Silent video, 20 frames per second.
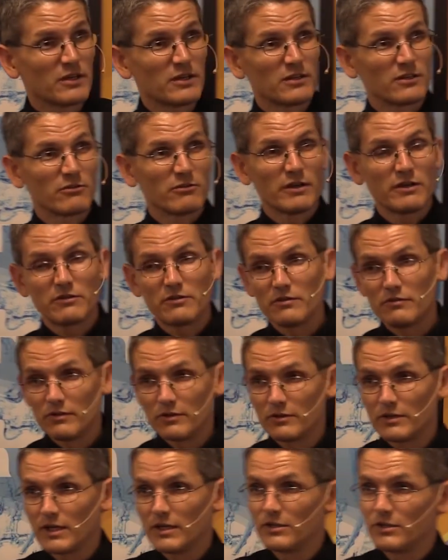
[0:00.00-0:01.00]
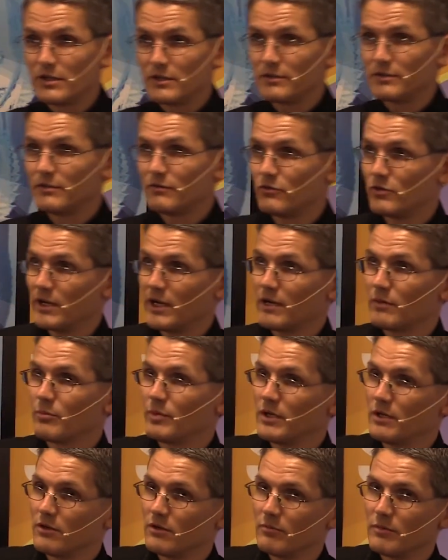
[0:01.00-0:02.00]
and the rest of your digestive tract
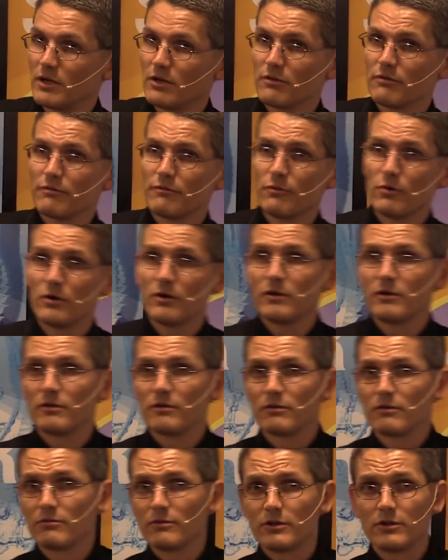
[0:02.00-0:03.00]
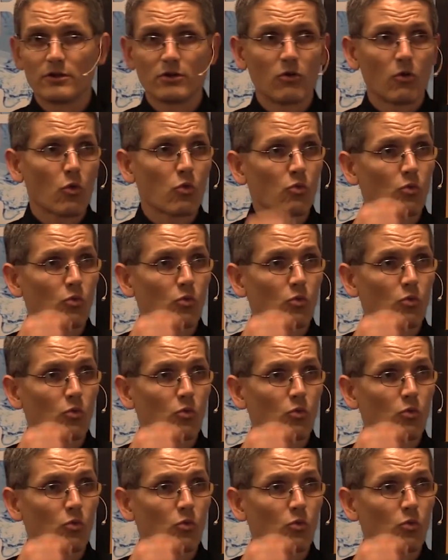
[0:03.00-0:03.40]
be your mouth for you. When you go,